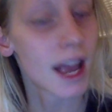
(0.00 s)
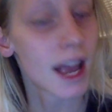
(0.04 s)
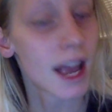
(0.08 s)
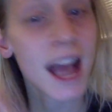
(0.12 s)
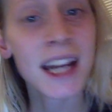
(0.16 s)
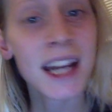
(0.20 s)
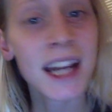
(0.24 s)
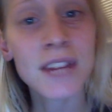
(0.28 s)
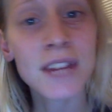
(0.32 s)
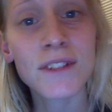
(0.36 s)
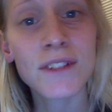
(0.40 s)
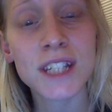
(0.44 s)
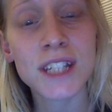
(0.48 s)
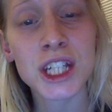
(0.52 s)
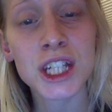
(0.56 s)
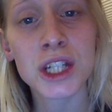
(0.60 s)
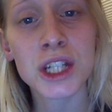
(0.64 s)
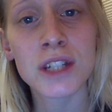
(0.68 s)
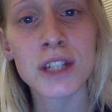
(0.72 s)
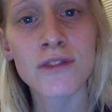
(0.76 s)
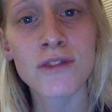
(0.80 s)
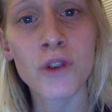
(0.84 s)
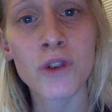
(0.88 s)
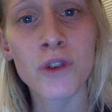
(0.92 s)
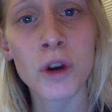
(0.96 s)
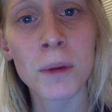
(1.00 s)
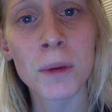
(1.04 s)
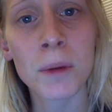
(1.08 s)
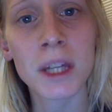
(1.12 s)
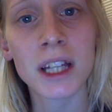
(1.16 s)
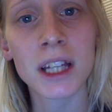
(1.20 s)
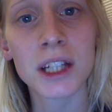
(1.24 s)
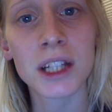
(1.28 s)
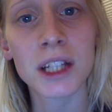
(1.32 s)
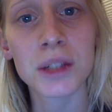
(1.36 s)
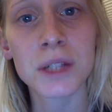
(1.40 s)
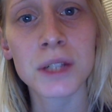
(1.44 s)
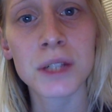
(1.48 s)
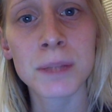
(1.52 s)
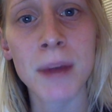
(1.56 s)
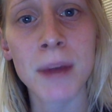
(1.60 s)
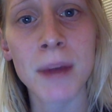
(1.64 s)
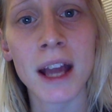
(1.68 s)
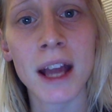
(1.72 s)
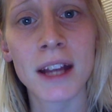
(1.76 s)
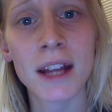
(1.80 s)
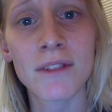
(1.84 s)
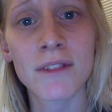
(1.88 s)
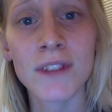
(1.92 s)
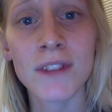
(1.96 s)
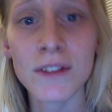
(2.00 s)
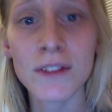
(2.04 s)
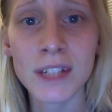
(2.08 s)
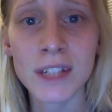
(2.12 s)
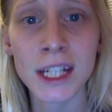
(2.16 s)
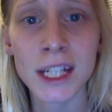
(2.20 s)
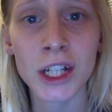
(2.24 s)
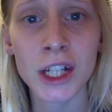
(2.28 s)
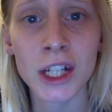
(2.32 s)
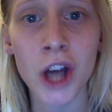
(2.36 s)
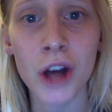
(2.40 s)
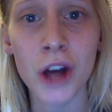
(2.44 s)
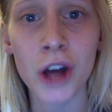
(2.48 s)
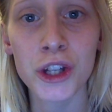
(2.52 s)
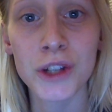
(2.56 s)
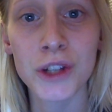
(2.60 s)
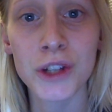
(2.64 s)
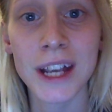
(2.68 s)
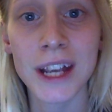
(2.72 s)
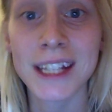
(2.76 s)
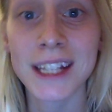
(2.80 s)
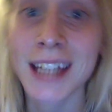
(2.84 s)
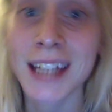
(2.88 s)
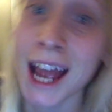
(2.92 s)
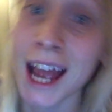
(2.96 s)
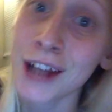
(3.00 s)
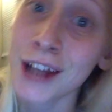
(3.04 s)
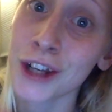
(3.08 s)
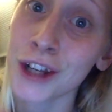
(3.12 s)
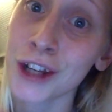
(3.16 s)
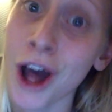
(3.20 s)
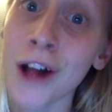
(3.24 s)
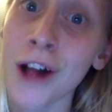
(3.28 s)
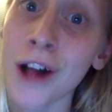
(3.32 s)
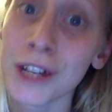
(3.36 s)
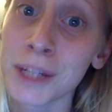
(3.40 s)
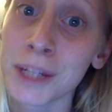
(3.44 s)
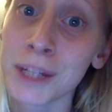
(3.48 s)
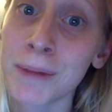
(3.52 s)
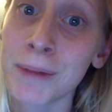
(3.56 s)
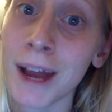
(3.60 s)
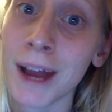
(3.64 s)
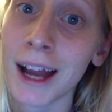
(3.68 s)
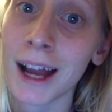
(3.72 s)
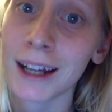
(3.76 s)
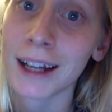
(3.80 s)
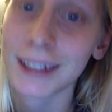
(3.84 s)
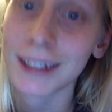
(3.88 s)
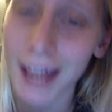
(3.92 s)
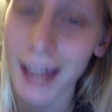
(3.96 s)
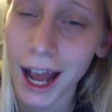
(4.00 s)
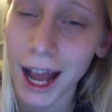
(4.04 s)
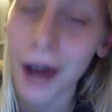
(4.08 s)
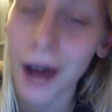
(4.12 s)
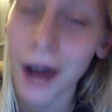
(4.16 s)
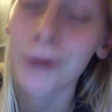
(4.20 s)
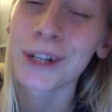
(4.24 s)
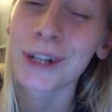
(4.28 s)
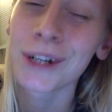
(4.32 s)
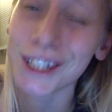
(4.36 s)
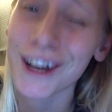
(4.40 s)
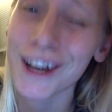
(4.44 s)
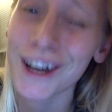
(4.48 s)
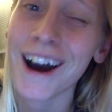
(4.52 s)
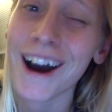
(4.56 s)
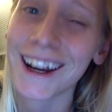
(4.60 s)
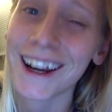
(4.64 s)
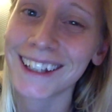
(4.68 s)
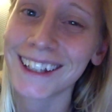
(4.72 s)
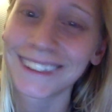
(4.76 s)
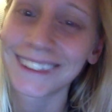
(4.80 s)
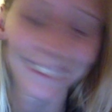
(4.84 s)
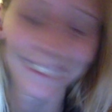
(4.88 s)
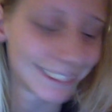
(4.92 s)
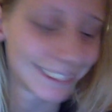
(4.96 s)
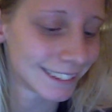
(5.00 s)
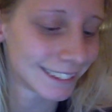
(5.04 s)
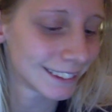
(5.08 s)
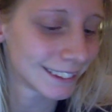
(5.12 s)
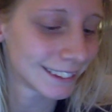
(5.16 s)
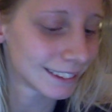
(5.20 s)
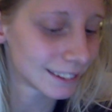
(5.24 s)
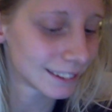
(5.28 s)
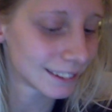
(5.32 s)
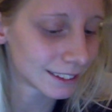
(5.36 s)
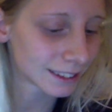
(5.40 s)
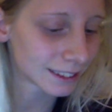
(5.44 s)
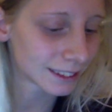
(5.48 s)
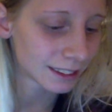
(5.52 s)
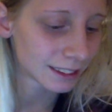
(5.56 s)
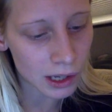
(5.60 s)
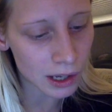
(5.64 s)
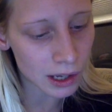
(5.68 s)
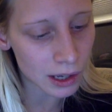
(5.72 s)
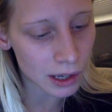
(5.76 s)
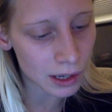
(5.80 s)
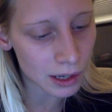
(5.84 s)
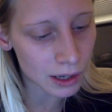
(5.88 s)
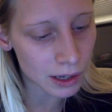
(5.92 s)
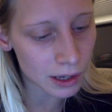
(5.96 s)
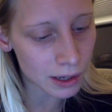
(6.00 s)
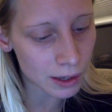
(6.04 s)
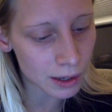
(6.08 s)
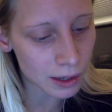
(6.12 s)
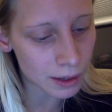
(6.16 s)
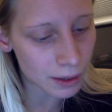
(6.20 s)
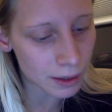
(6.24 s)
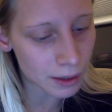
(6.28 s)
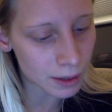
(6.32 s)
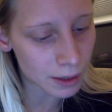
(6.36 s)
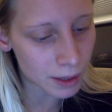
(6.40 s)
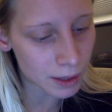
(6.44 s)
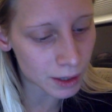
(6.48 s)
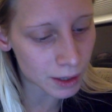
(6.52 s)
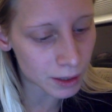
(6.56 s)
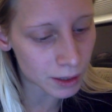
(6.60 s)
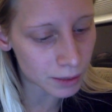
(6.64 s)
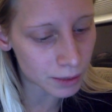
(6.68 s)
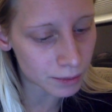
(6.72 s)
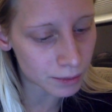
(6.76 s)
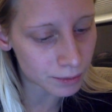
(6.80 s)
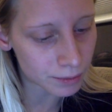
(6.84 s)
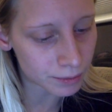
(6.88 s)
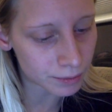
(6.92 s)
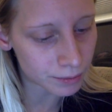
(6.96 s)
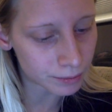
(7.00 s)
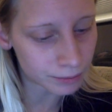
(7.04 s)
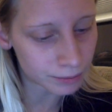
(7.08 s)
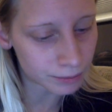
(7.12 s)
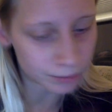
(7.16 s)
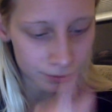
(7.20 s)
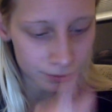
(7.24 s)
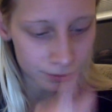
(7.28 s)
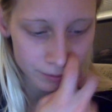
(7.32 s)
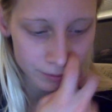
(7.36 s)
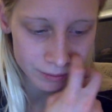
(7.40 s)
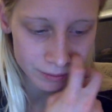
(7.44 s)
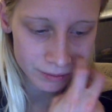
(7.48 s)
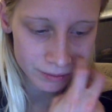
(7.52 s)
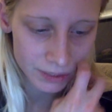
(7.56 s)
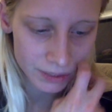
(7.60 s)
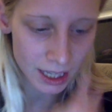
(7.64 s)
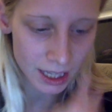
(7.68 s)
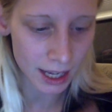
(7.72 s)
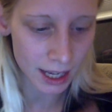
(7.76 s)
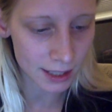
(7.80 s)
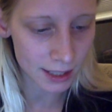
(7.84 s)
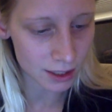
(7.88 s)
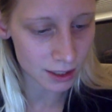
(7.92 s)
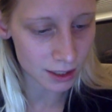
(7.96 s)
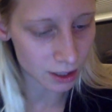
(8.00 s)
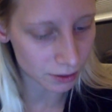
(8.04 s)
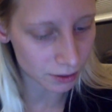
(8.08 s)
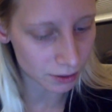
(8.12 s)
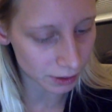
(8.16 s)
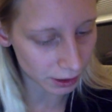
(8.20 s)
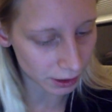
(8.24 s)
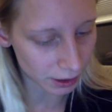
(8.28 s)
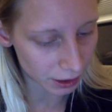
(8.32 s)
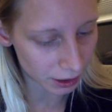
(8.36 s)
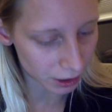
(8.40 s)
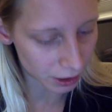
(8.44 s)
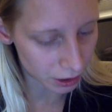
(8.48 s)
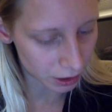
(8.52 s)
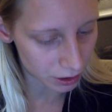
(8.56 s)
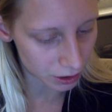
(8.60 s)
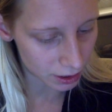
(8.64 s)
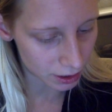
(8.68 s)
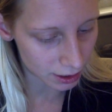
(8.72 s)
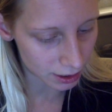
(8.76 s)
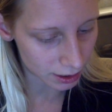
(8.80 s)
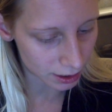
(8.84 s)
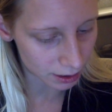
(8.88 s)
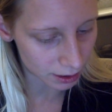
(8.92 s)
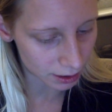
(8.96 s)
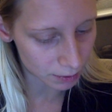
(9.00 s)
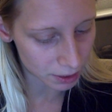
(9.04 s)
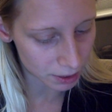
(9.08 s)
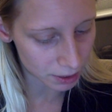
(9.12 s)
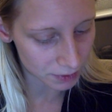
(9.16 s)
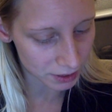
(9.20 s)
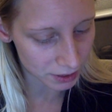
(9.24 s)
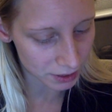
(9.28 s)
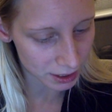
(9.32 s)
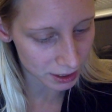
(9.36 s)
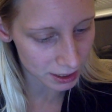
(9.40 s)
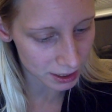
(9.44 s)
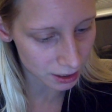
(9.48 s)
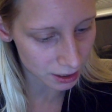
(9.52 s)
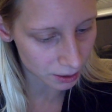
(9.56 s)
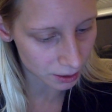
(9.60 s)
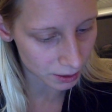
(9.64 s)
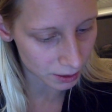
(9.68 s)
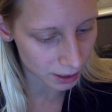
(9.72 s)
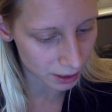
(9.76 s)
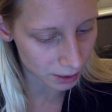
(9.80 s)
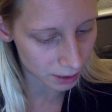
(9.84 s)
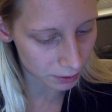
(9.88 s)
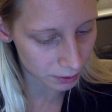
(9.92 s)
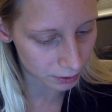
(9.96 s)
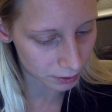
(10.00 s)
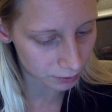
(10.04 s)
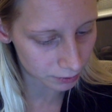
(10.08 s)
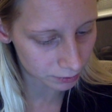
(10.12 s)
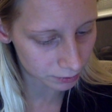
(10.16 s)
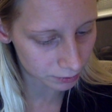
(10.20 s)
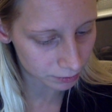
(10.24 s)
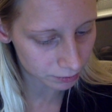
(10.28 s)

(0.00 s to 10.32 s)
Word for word: Any physician's formula, you spend $15, you get $10 back. Now we're talking. Um, that's not really a good deal. I'm not even going to tell you that one.